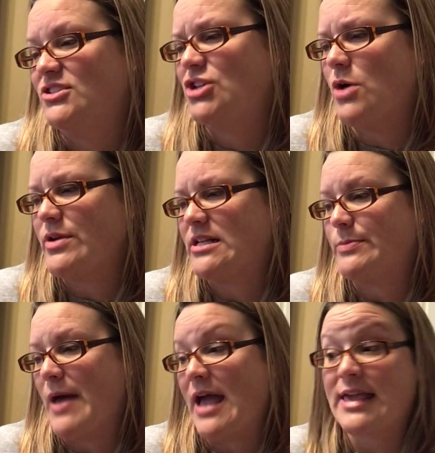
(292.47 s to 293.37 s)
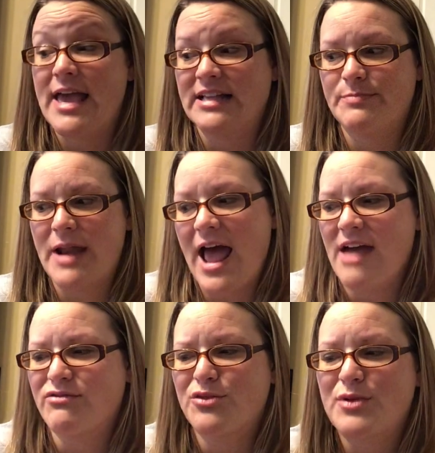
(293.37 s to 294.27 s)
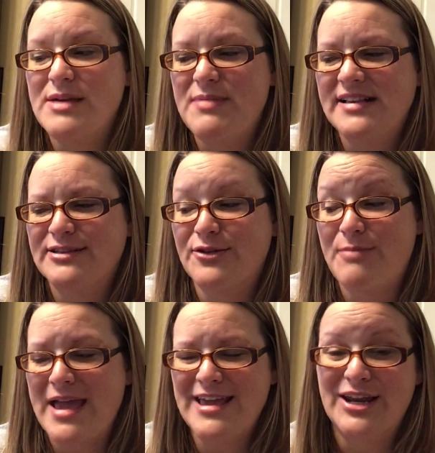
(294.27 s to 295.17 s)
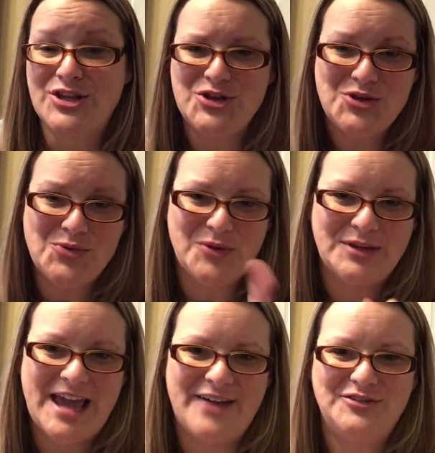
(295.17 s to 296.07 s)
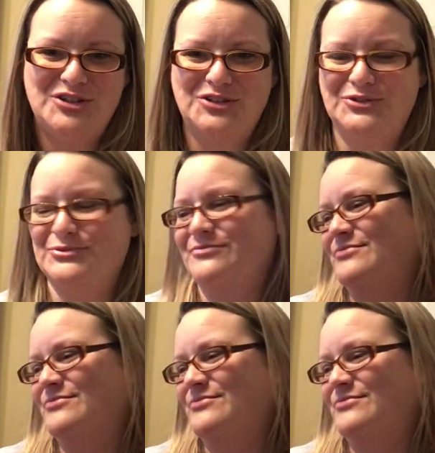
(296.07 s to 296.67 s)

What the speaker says: Joan hissed back, "Yes, but I have 3 pieces of bacon and you only have 2.